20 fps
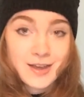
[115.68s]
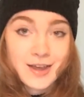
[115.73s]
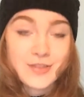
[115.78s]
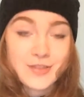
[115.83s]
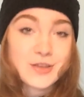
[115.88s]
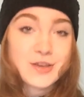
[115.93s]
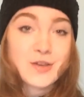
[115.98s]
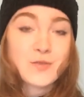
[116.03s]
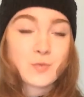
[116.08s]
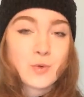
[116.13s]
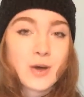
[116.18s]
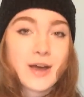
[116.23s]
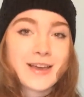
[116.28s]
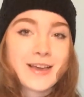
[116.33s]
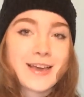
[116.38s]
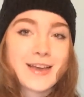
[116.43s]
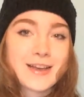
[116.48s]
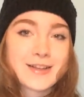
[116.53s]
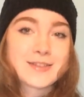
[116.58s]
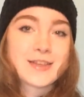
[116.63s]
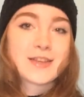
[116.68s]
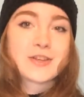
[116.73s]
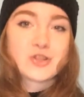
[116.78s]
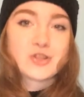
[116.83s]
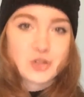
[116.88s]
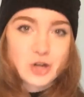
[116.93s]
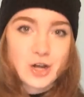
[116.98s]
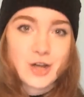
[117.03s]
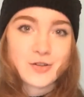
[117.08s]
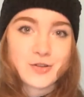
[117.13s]
I think of YA as a
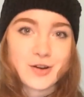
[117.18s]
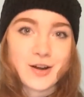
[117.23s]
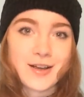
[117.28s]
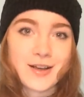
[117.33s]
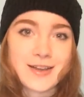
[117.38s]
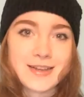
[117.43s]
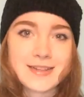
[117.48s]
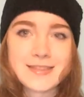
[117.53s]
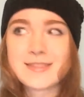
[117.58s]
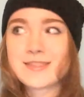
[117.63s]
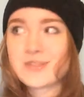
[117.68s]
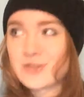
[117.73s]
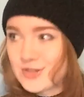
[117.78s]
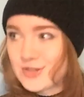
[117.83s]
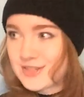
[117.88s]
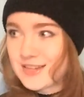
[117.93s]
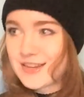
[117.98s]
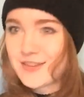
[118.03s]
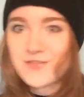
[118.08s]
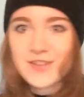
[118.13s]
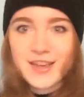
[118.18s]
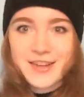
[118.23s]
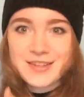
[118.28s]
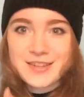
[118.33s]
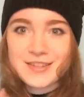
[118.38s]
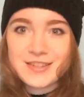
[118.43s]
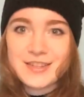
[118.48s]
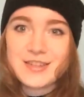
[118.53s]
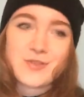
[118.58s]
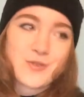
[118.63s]
genre. It's just like
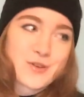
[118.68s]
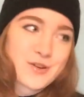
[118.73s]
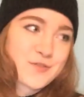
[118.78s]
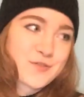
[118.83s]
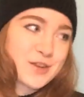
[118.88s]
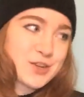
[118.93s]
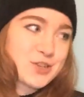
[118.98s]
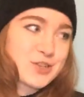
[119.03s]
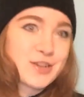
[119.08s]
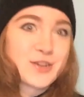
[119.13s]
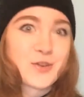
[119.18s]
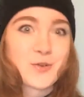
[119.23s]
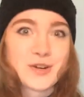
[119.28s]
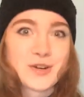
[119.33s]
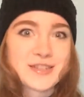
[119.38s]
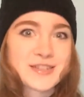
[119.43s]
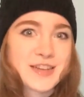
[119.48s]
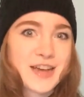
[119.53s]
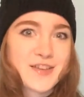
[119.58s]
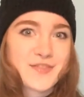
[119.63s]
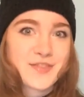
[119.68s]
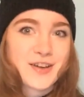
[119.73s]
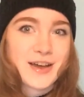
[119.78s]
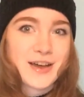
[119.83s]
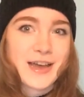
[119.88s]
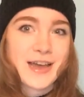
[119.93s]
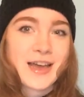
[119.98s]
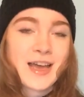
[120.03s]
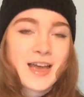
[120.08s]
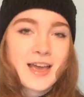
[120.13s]
fantasy or fiction or
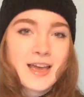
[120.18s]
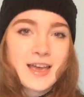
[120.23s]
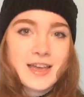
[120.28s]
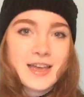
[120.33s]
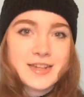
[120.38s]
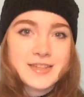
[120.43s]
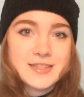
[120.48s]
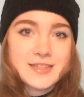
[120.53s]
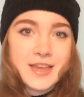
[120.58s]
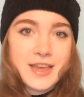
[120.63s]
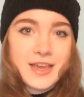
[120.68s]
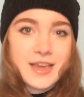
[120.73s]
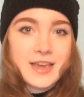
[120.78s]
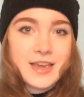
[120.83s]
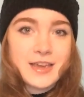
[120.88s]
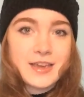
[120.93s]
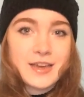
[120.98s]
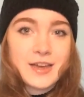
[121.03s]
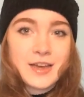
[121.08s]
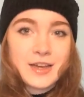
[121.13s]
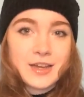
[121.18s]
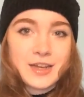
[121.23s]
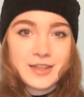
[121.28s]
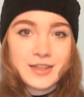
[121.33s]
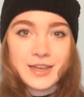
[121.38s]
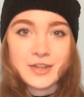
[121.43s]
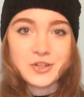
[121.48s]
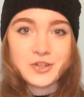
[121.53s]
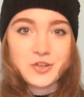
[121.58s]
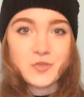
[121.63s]
sci-fi. It's a
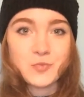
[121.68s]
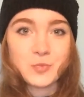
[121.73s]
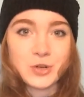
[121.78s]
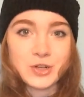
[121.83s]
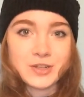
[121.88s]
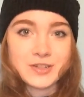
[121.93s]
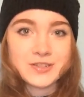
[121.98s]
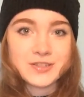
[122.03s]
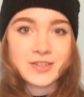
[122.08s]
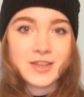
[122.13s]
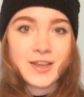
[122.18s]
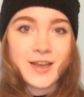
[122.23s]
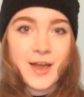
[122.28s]
collection of books